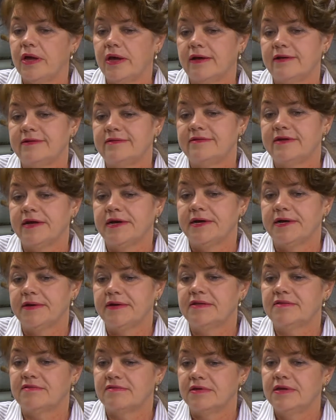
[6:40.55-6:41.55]
and
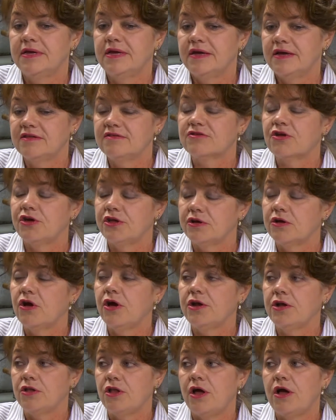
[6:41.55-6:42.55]
it's
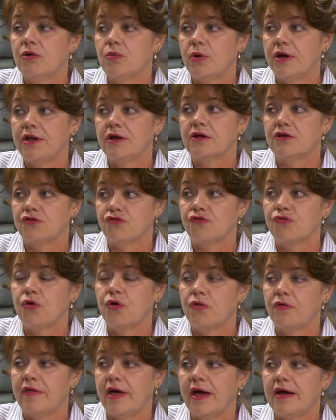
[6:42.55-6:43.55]
gone a long way to
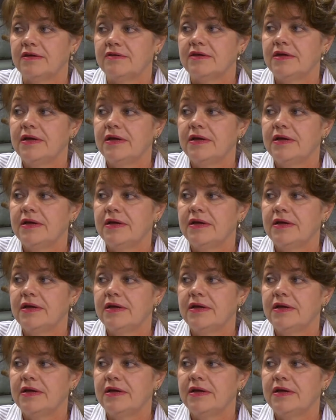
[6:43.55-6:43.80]
control that.